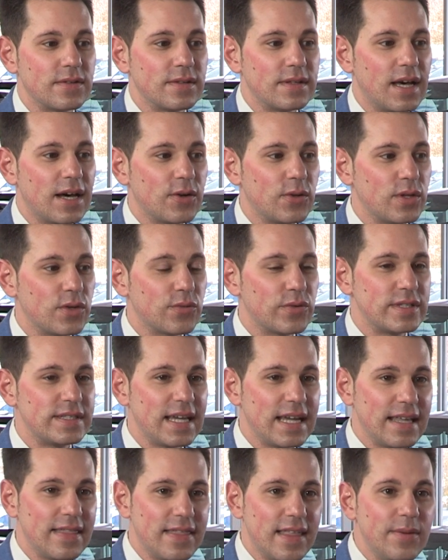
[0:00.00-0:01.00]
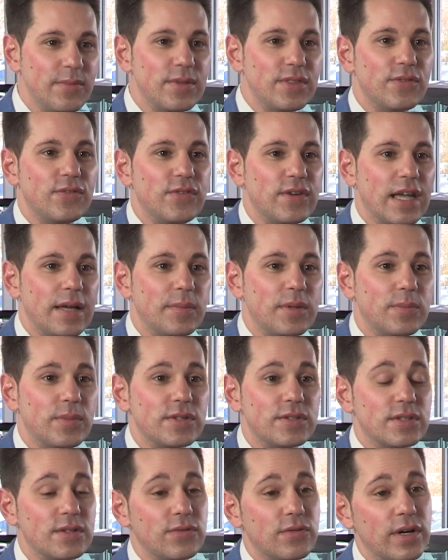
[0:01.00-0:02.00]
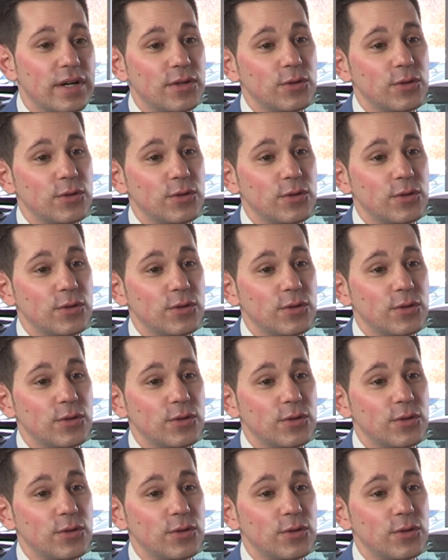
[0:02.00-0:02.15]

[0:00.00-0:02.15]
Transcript: not only retain them in the family, but to invite